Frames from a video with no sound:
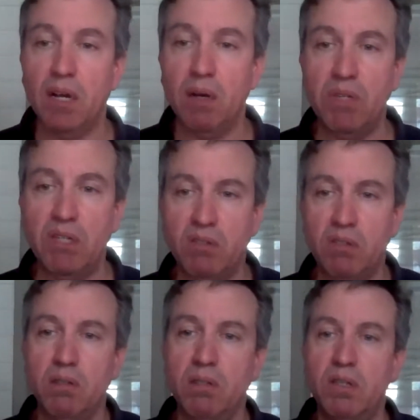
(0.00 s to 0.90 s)
up
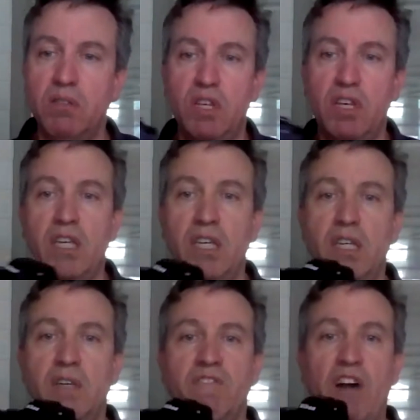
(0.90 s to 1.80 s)
this
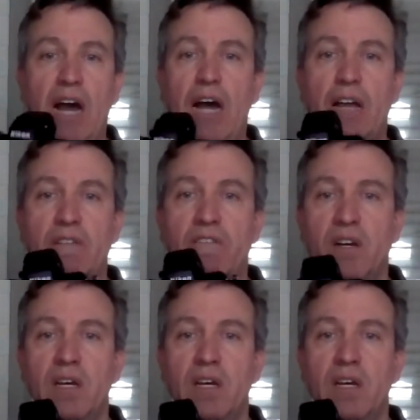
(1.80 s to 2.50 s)
Z5, I